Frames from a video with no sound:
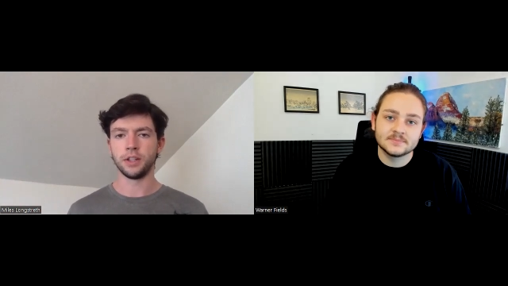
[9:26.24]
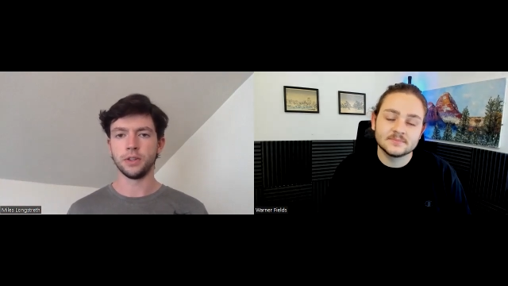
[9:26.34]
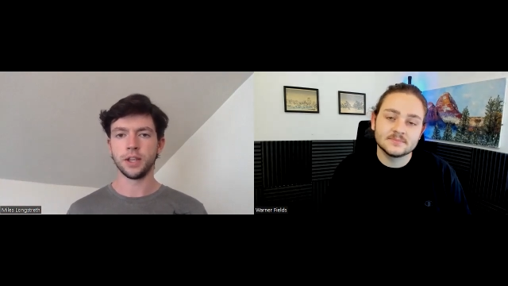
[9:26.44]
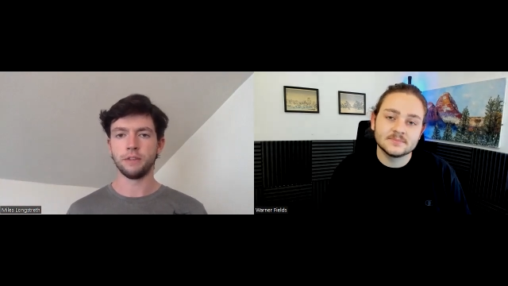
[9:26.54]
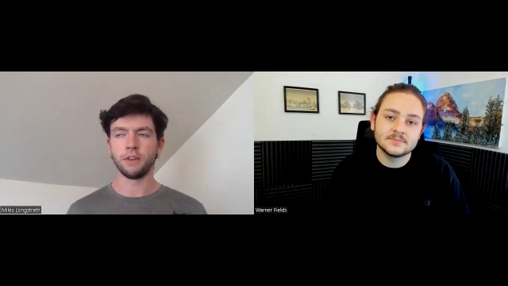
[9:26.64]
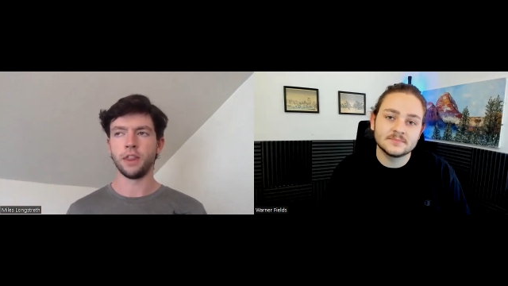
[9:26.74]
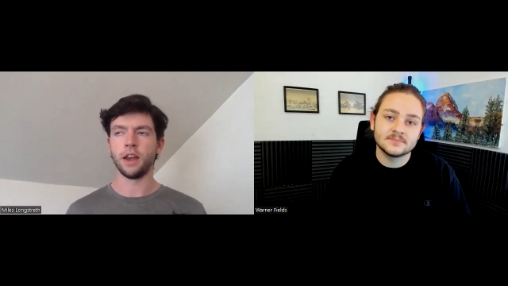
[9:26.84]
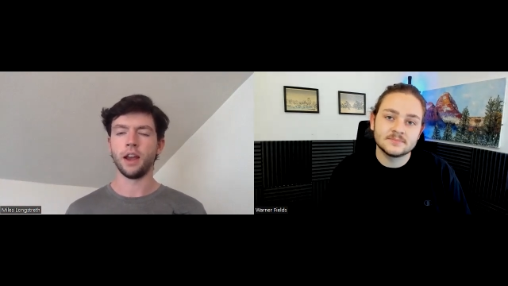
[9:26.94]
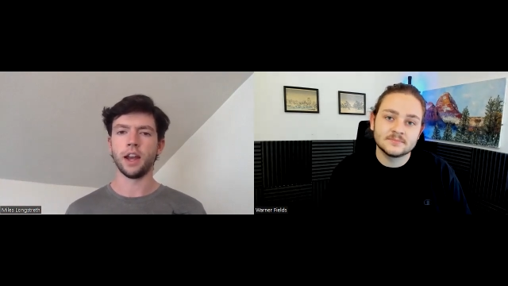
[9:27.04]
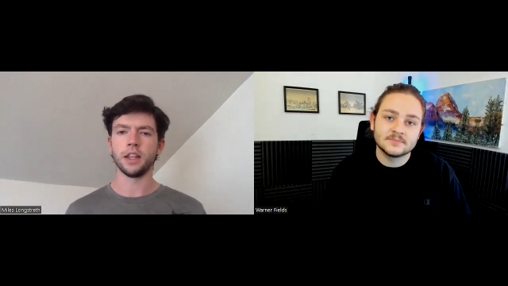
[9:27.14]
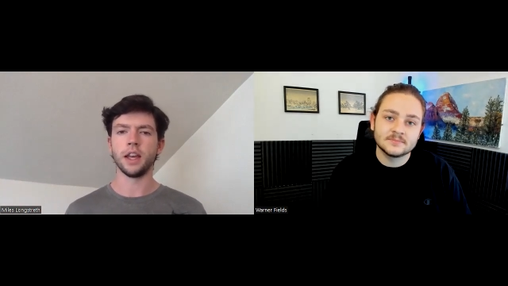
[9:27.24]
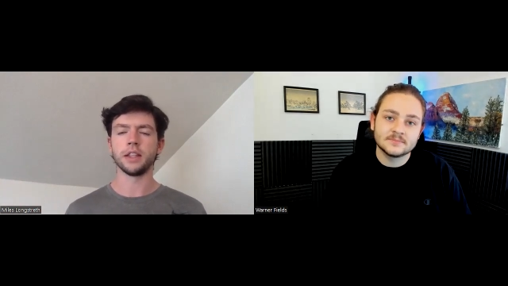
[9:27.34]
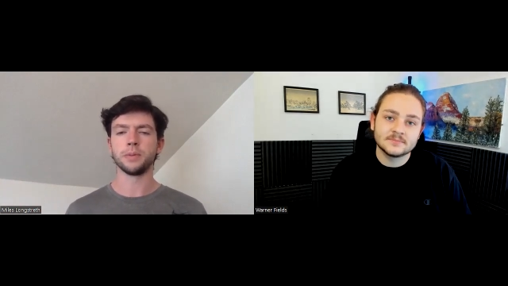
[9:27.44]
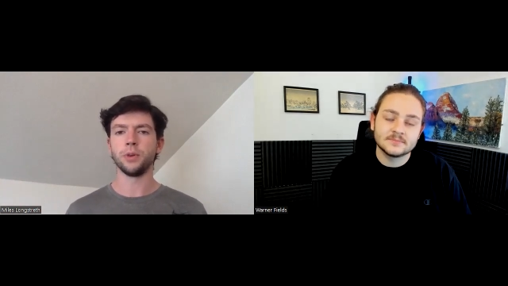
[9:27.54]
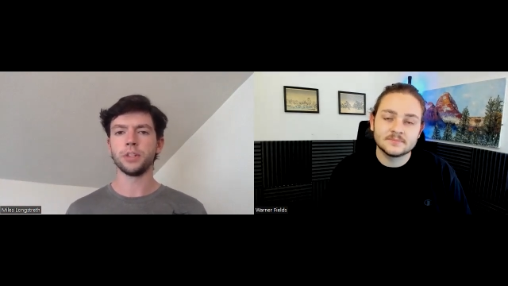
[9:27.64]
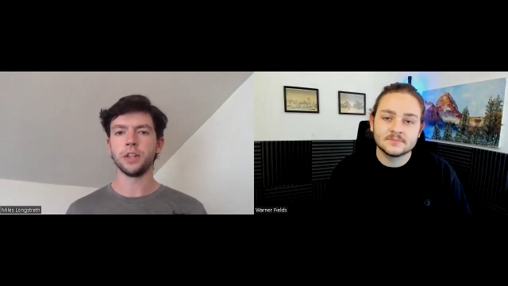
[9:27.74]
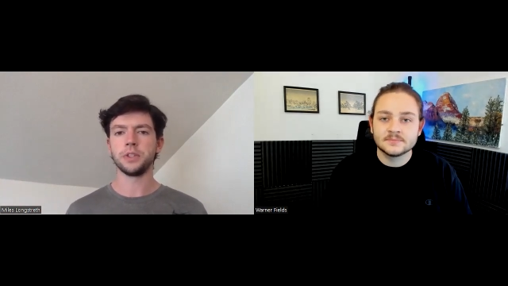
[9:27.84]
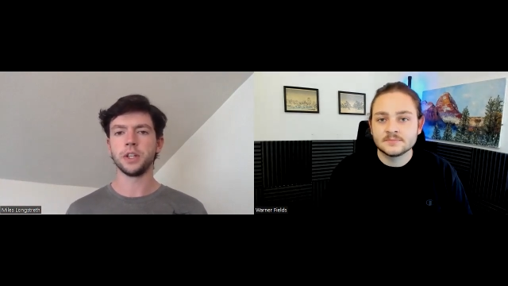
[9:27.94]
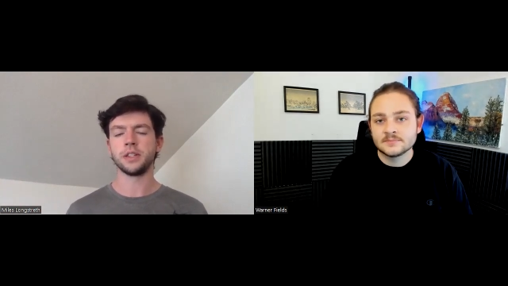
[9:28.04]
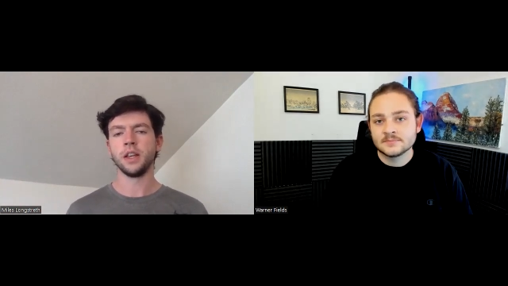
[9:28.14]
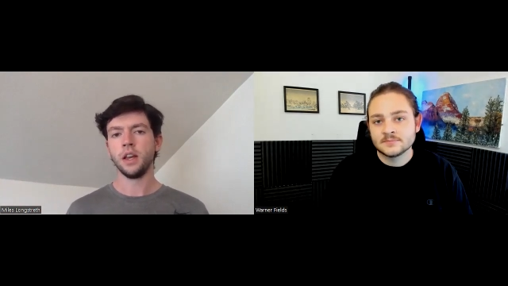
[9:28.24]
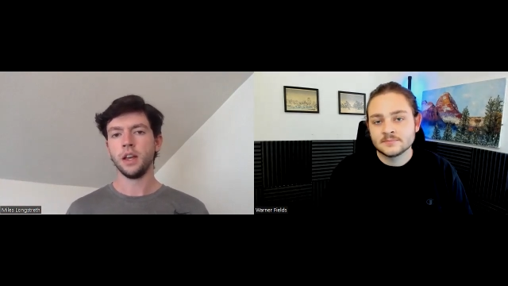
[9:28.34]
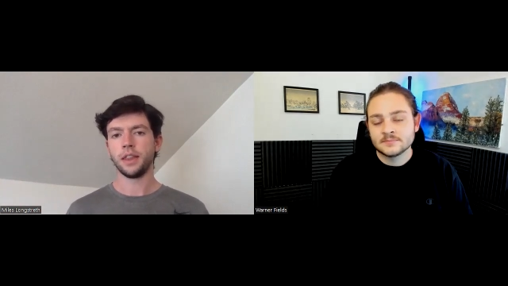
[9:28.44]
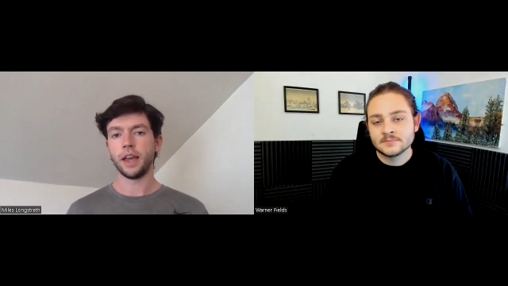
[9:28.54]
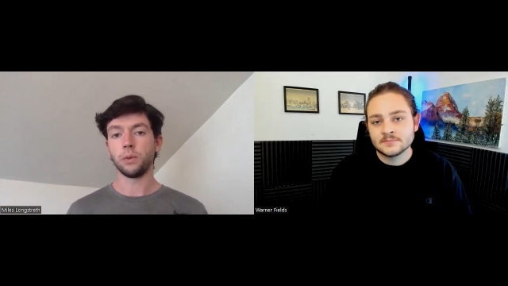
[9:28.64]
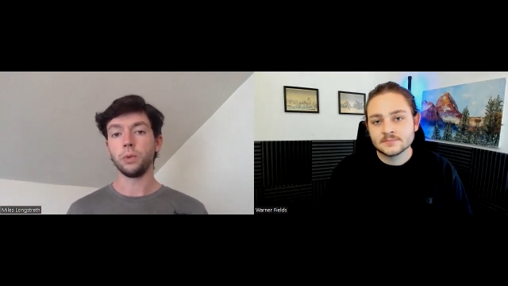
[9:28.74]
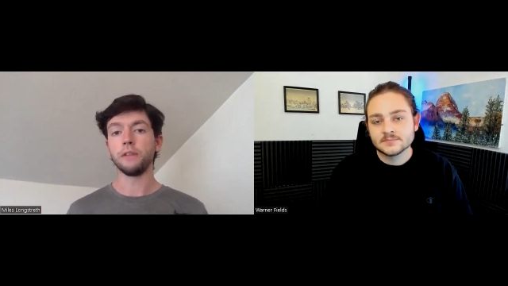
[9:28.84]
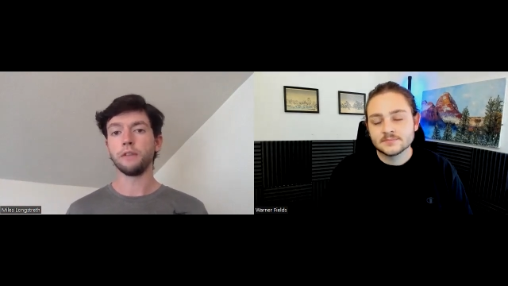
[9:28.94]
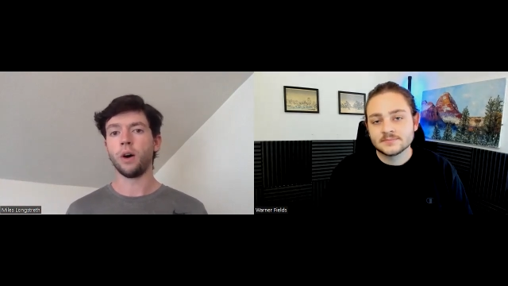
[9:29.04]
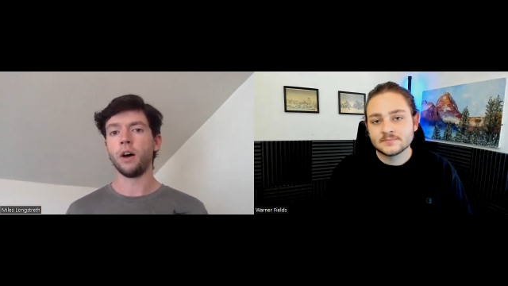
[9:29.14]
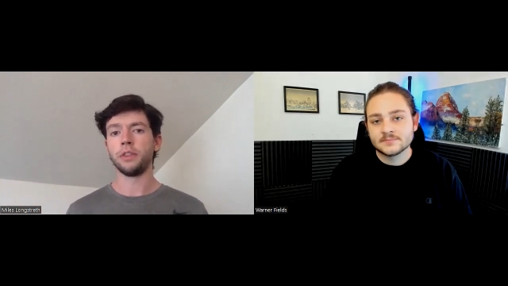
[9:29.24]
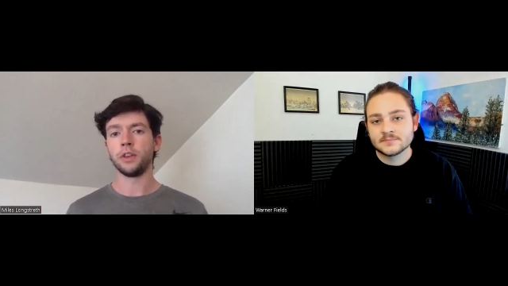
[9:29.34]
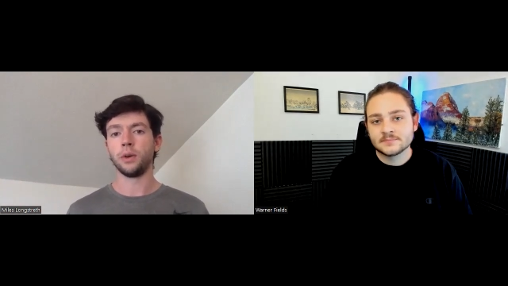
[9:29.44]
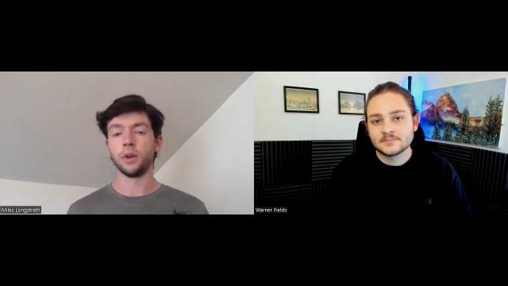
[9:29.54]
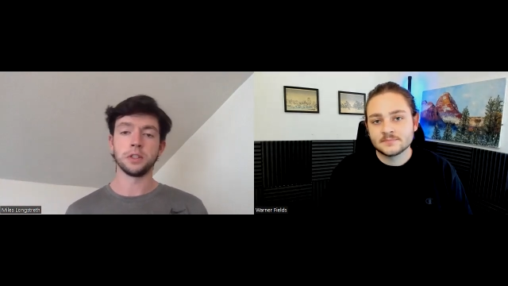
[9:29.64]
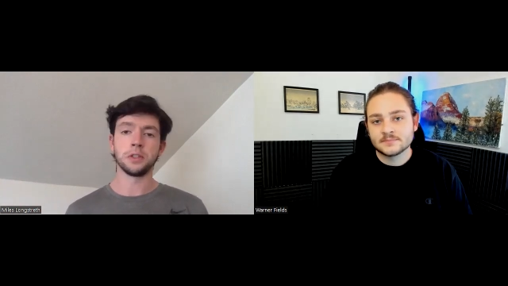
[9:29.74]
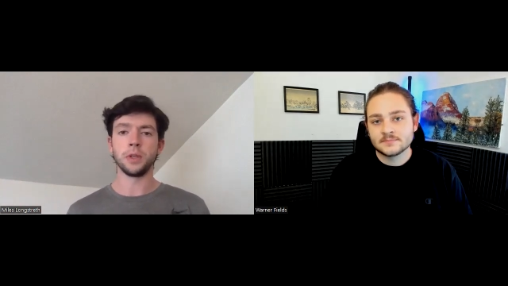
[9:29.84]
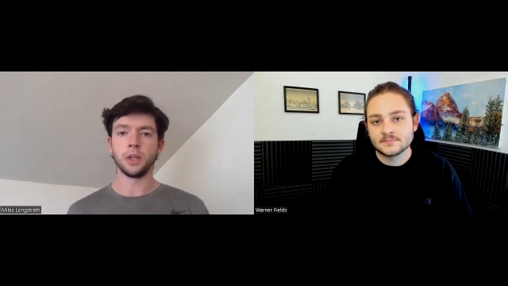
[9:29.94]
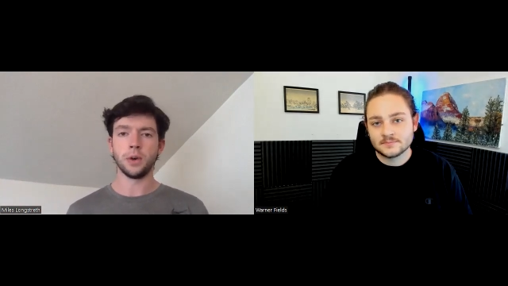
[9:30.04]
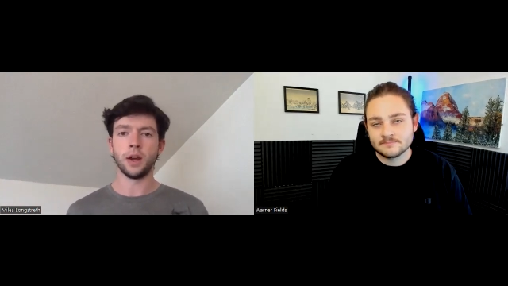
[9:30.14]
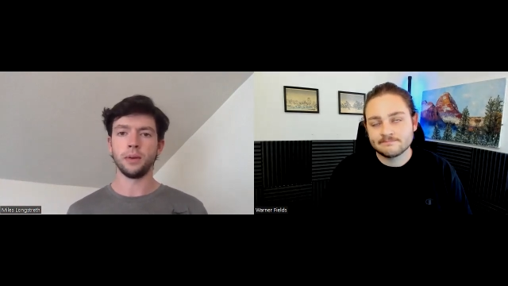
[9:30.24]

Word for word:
Speaker 1: new stuff in there. And it, it's more so just, like we've gone through assuming you want